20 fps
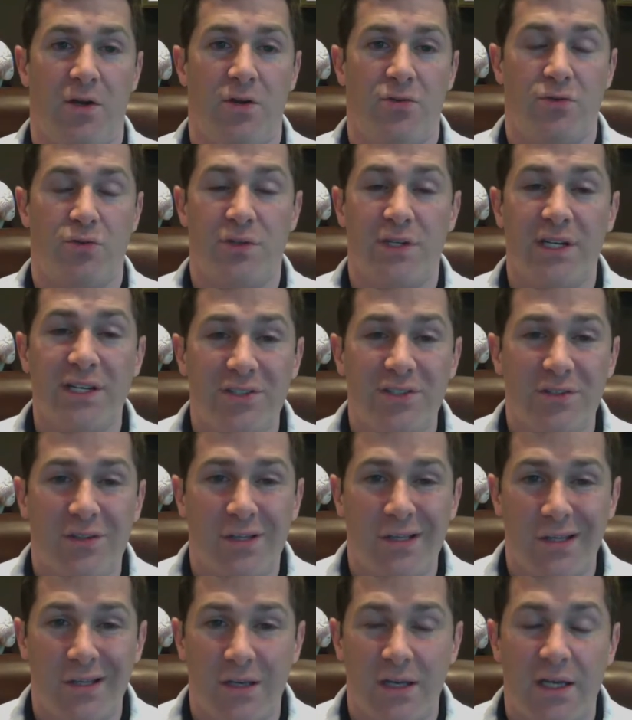
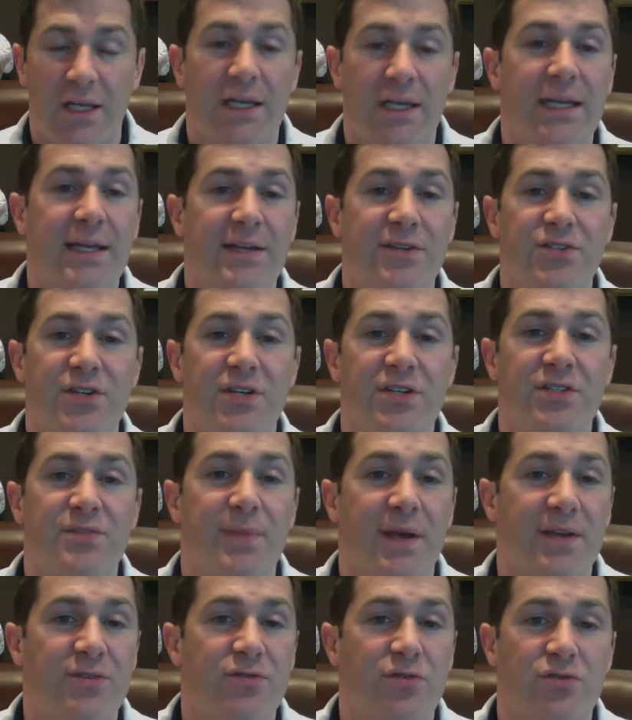Traditionally, EEGs
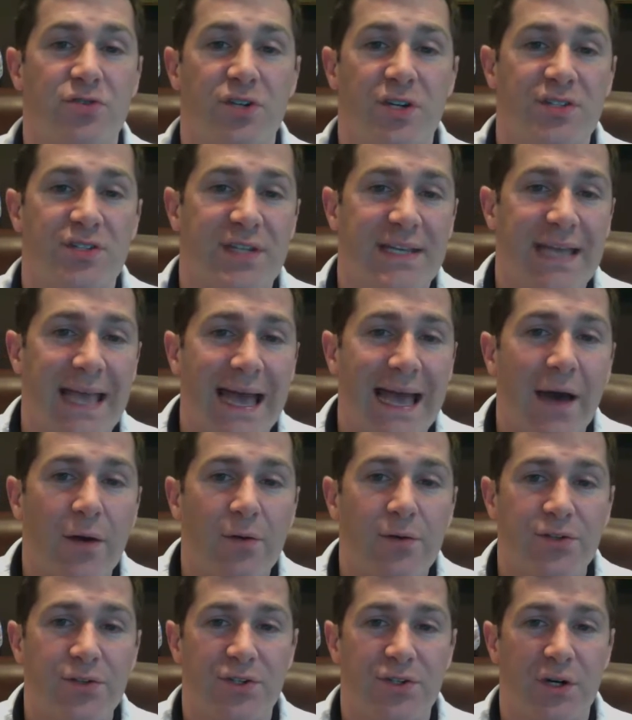measure just the
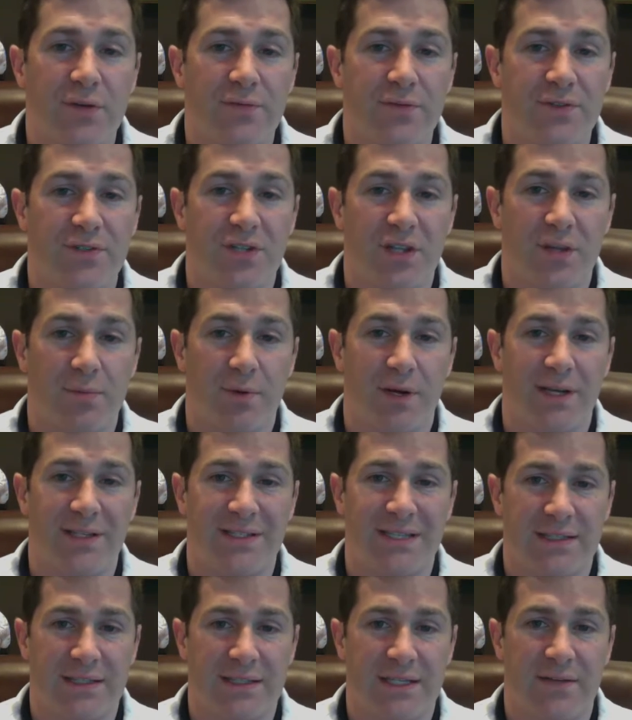outer surface of the
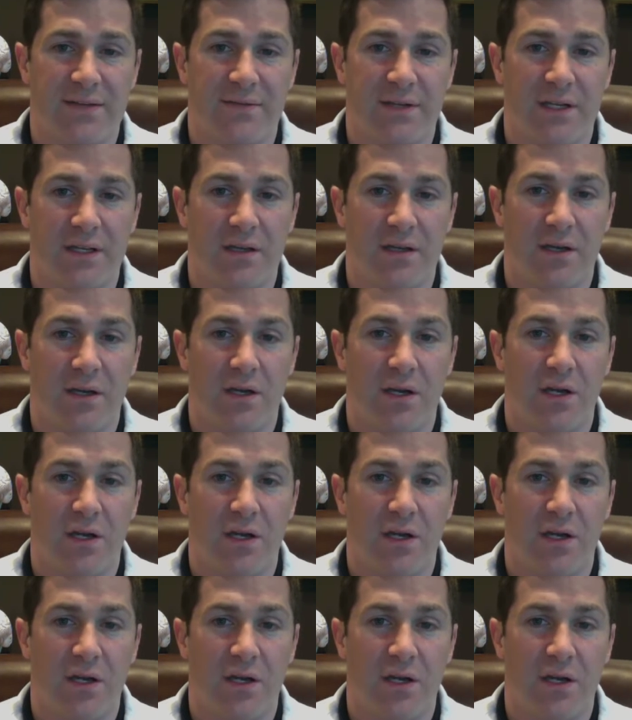brain's activity.